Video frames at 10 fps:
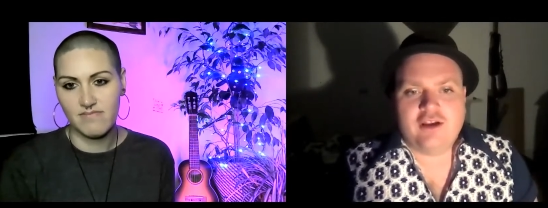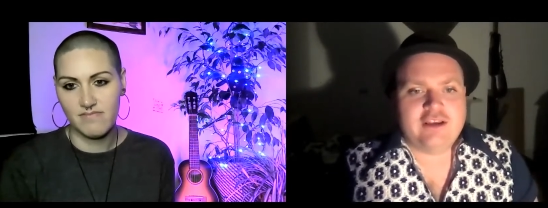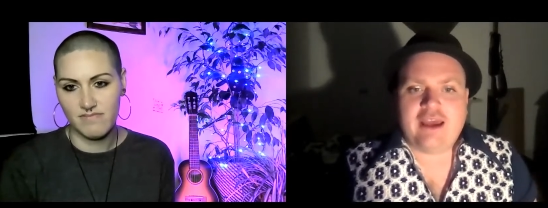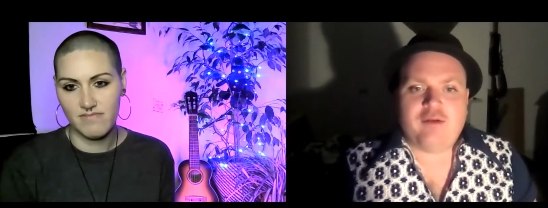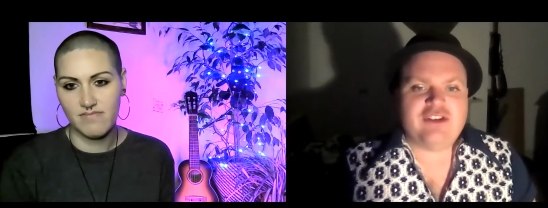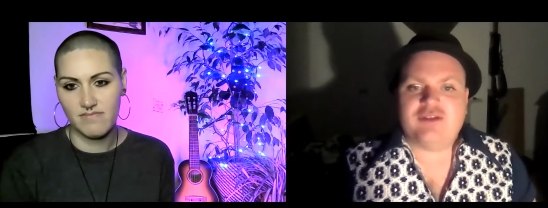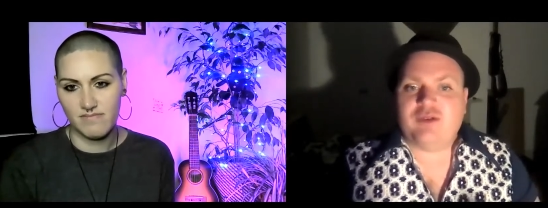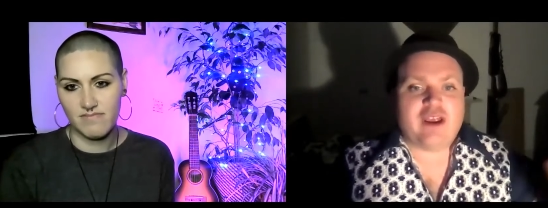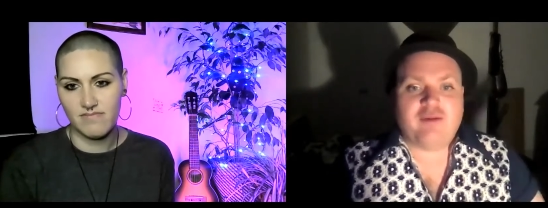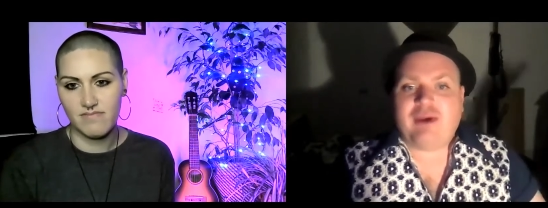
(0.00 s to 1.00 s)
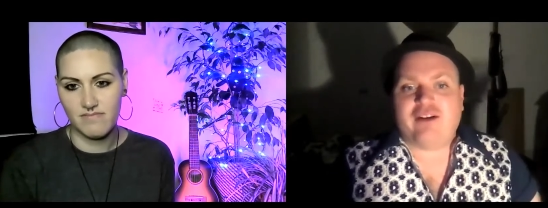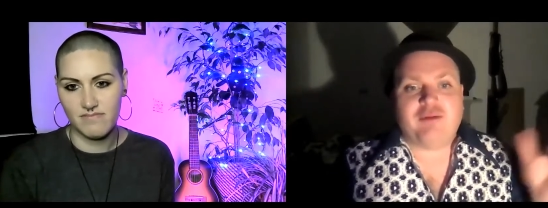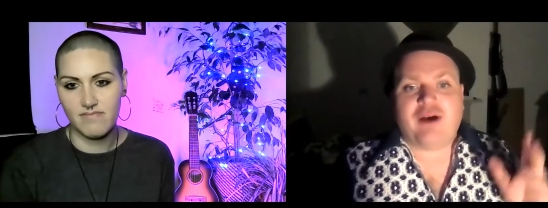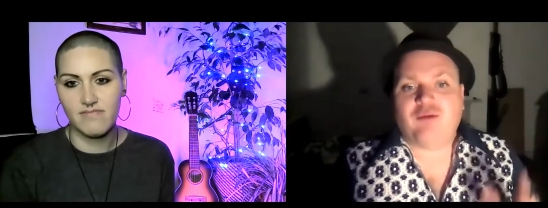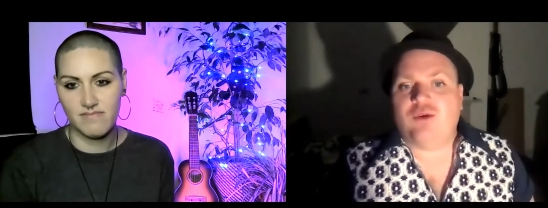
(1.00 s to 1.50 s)
Speaker 1: yeah, well, just when I'm out and
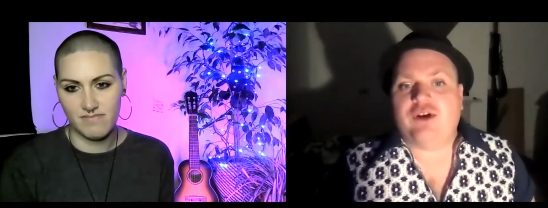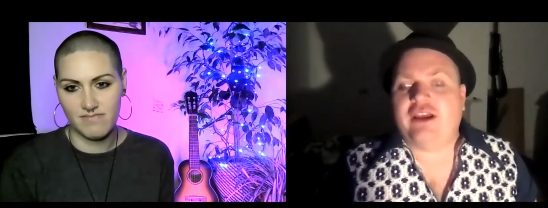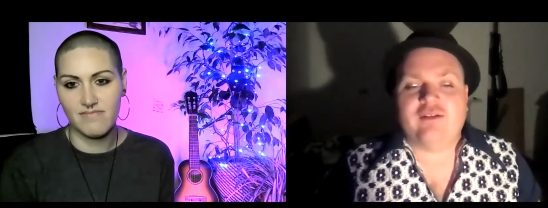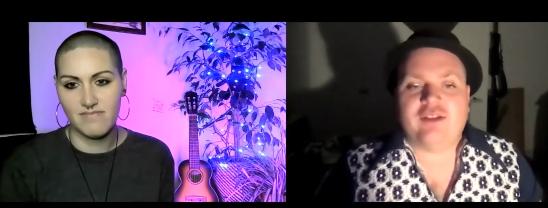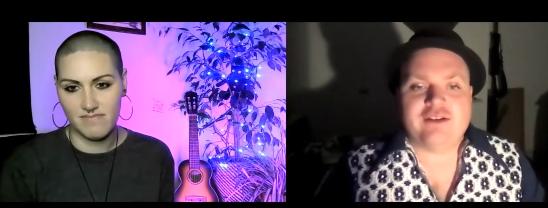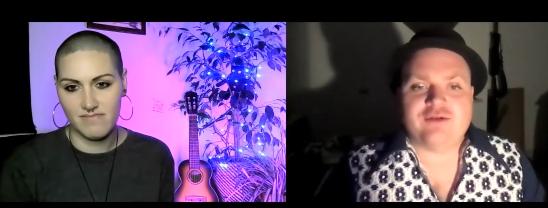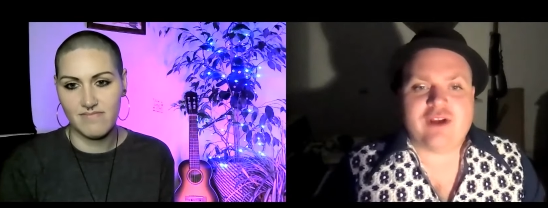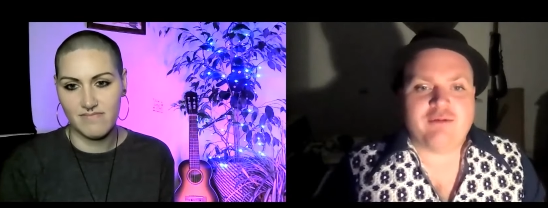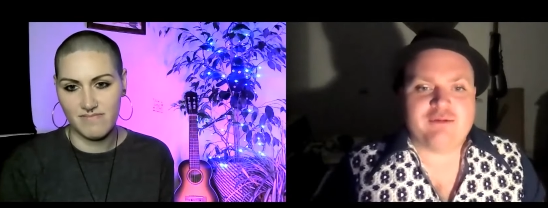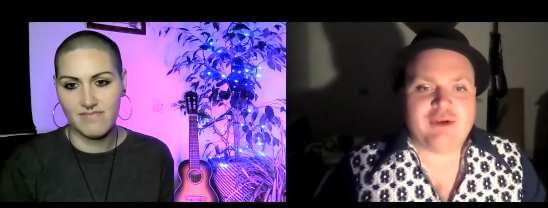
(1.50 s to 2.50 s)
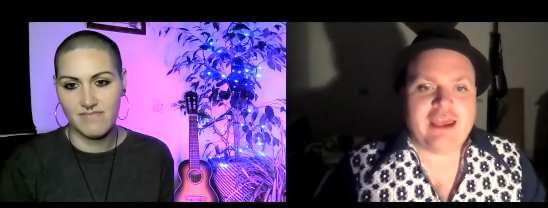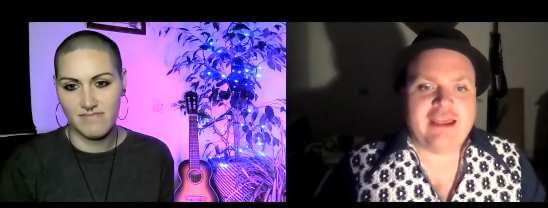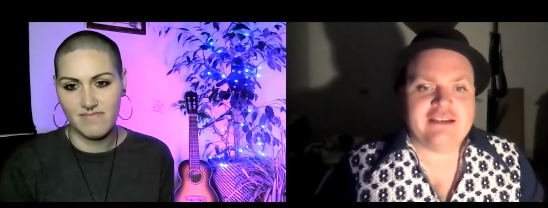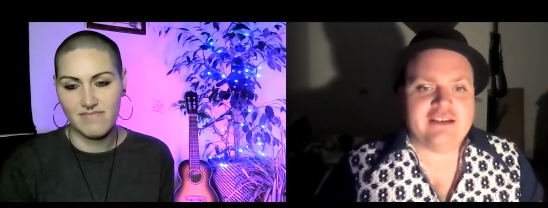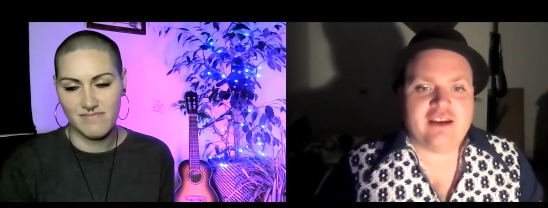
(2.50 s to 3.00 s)
about walking, things will come to my head,
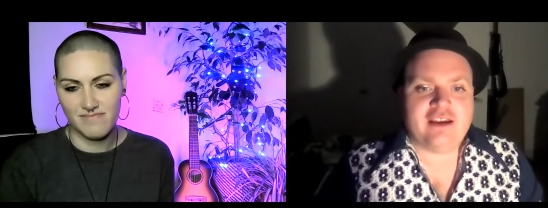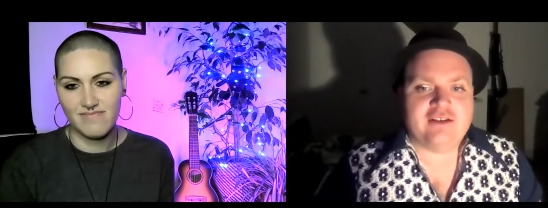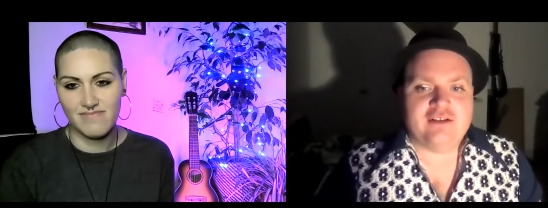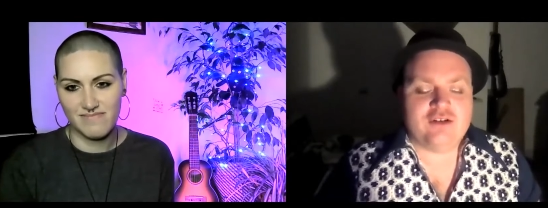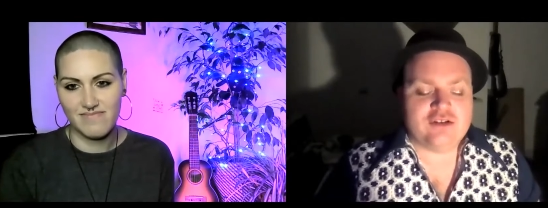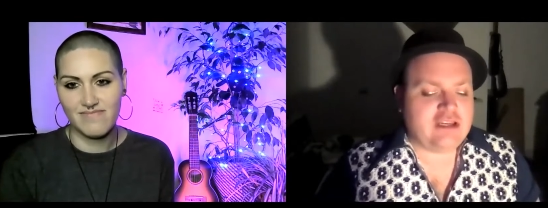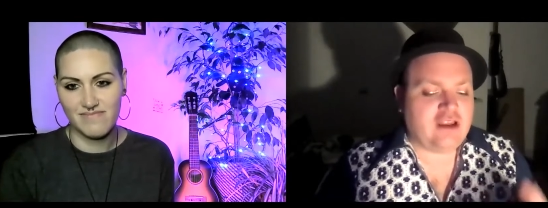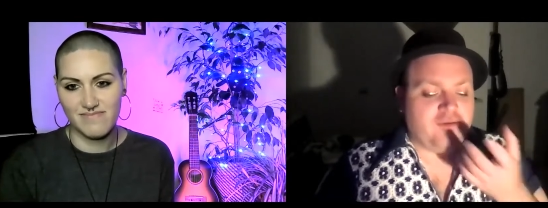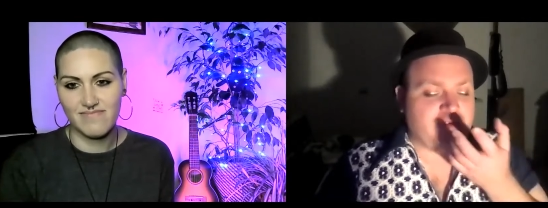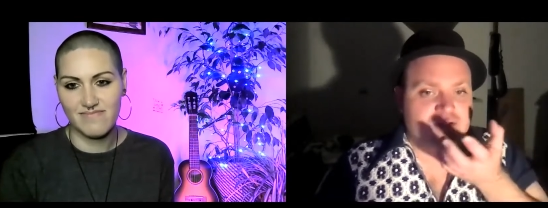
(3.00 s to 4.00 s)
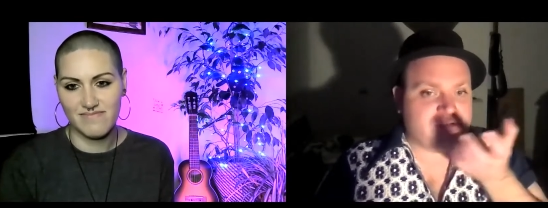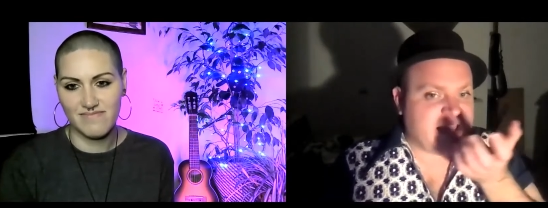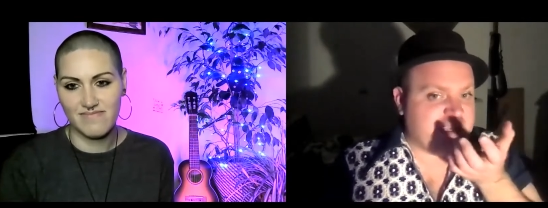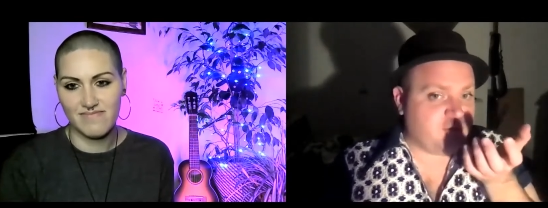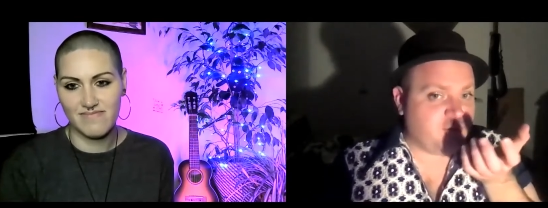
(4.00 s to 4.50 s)
and I usually either just say
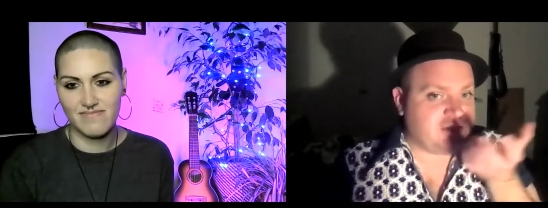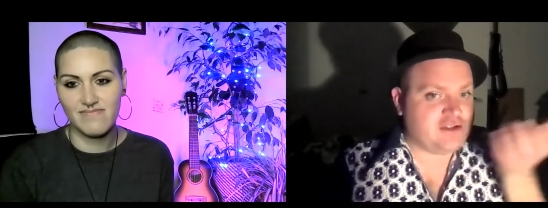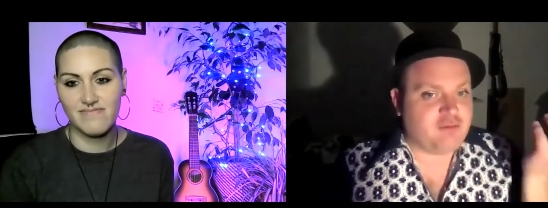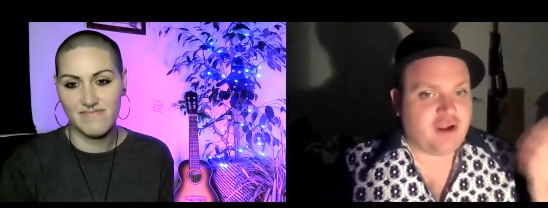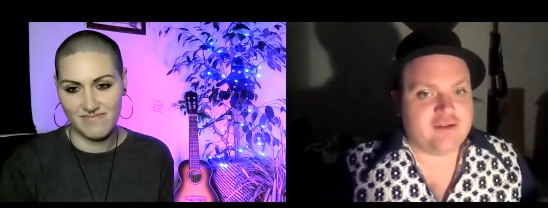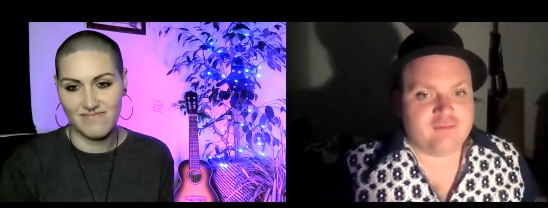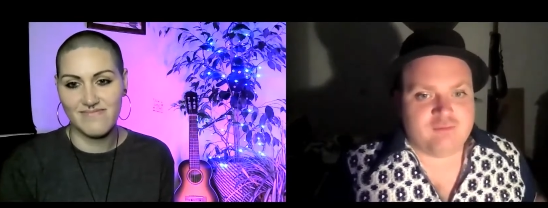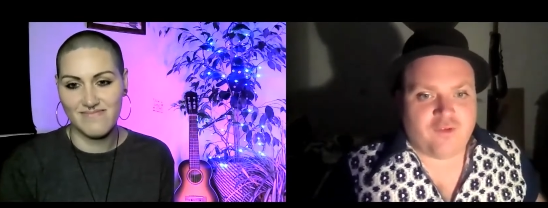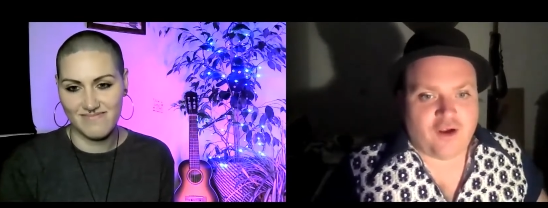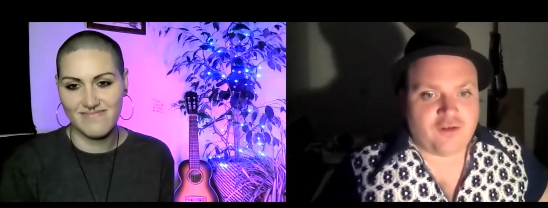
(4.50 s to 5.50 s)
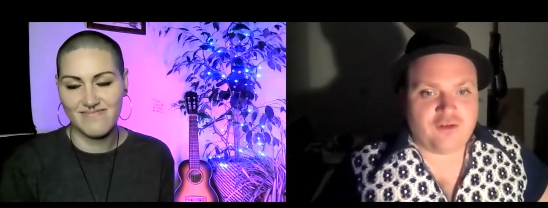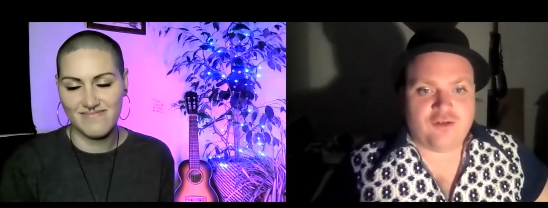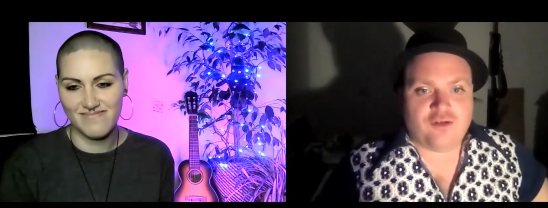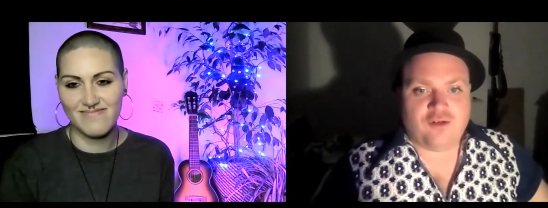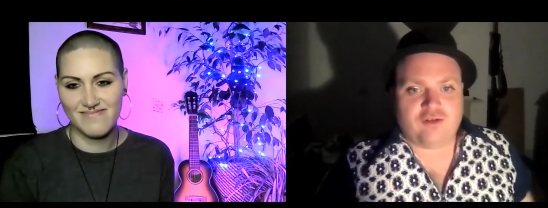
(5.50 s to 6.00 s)
them into my phone
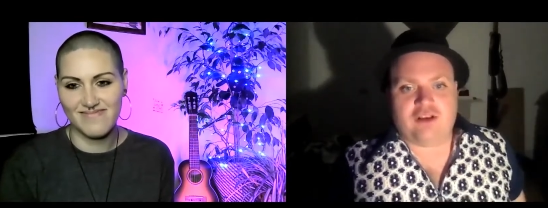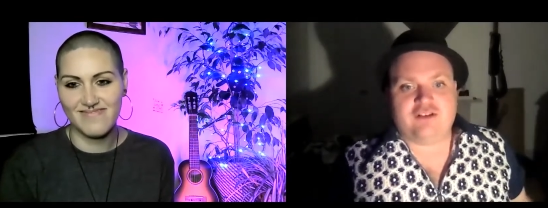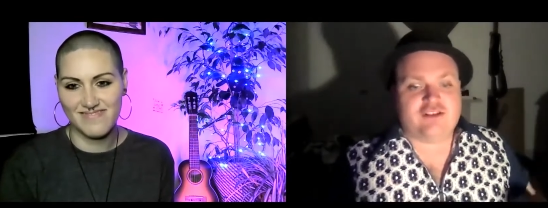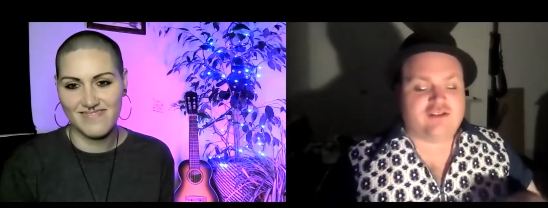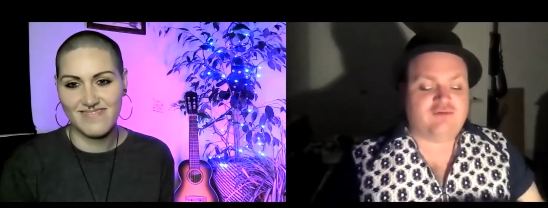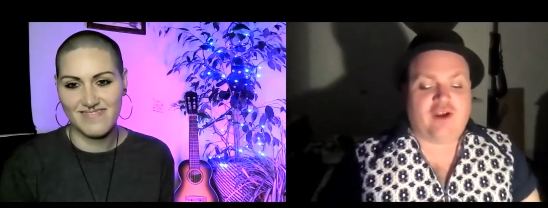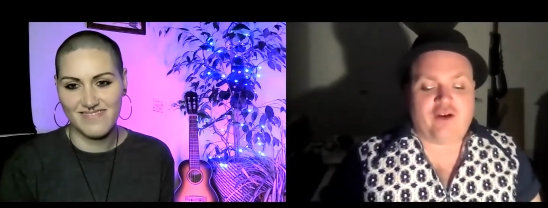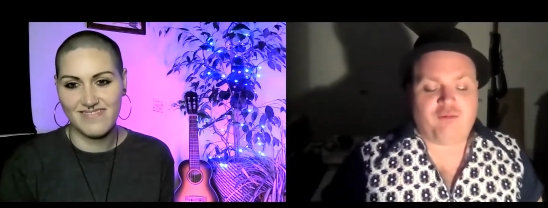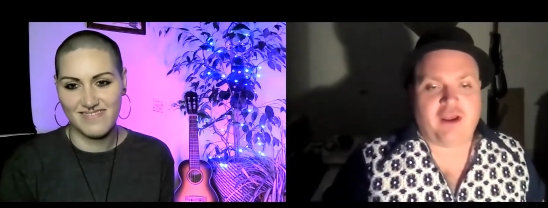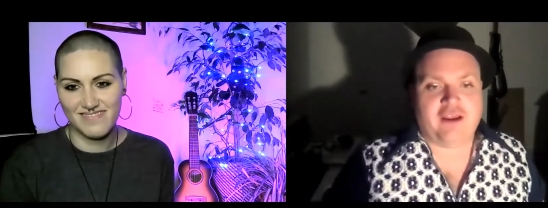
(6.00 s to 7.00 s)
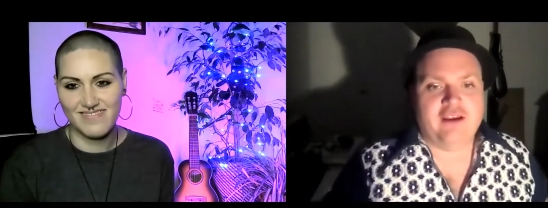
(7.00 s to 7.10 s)
or I'll just write on my. I'm